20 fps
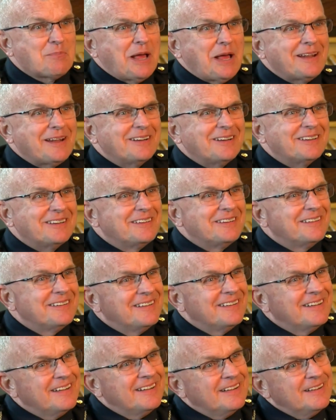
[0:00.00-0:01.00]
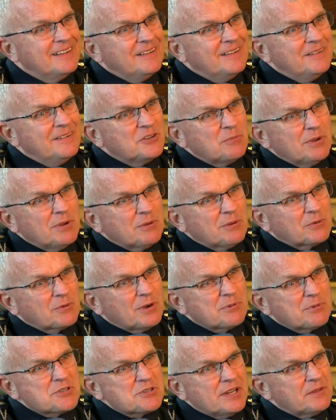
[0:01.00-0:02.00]
I'm the luckiest guy on the planet
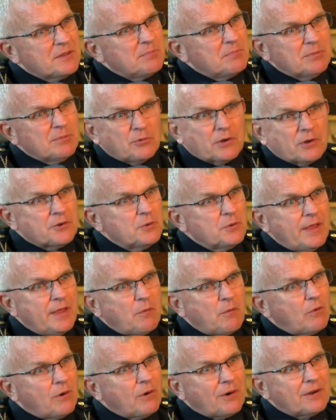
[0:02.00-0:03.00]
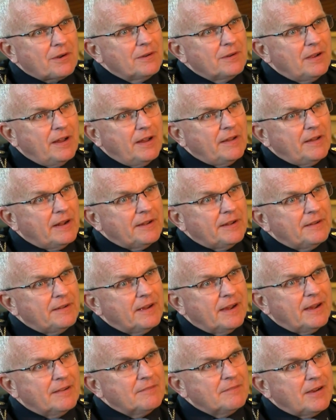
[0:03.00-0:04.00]
to be able to represent the people that are doing that
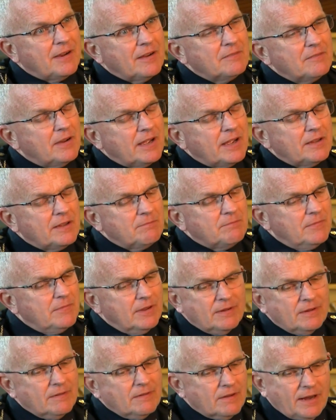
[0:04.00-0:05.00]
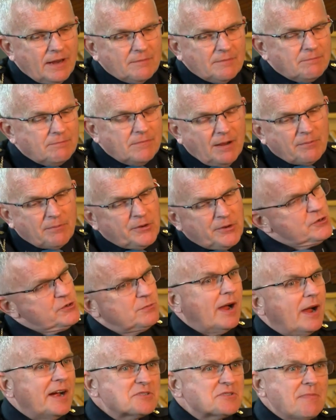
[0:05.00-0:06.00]
work. And I
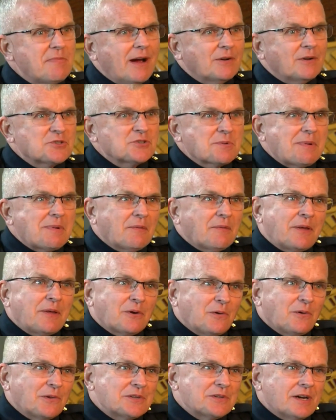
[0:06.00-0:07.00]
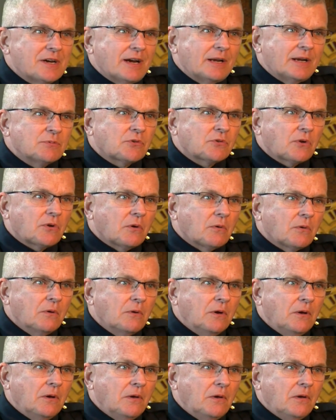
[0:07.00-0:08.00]
preach in the highest mountains about that all
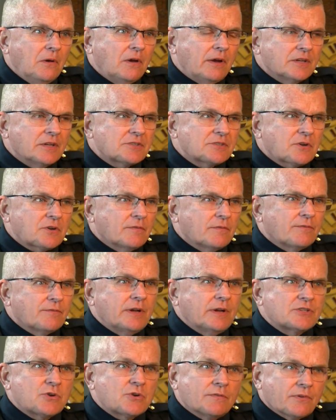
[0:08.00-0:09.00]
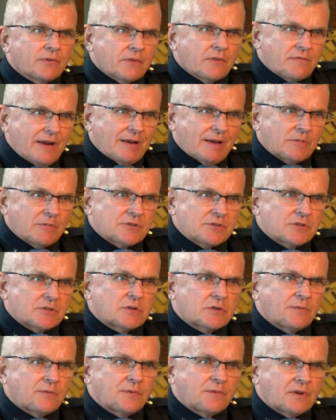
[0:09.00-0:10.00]
the time. So it's good. It's
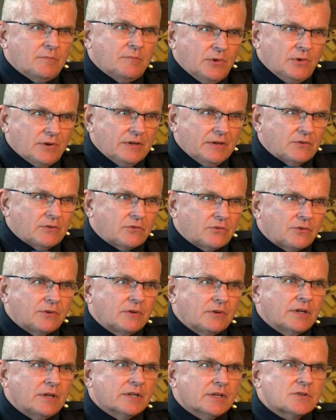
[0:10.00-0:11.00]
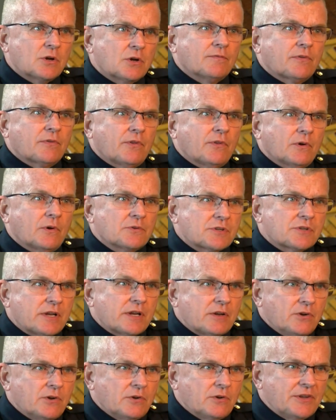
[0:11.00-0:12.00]
good for the families. It's good for the communities.
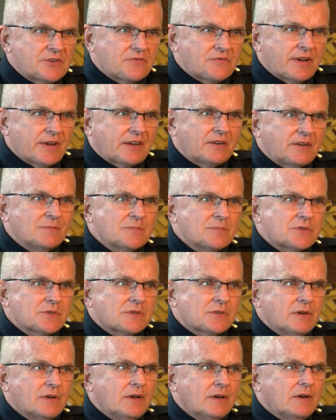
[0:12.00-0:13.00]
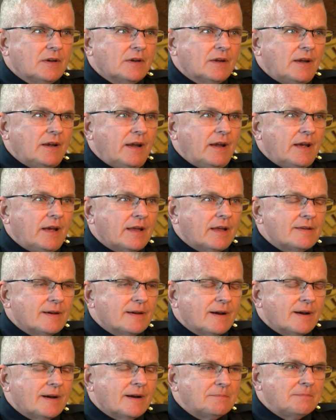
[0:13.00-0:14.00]
It's good for those that knew these victims.
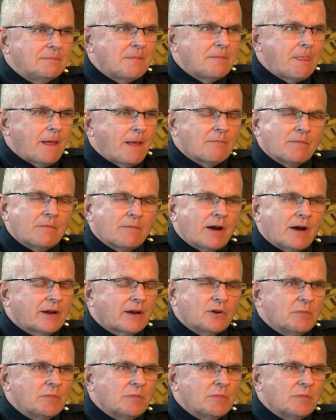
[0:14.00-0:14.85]
And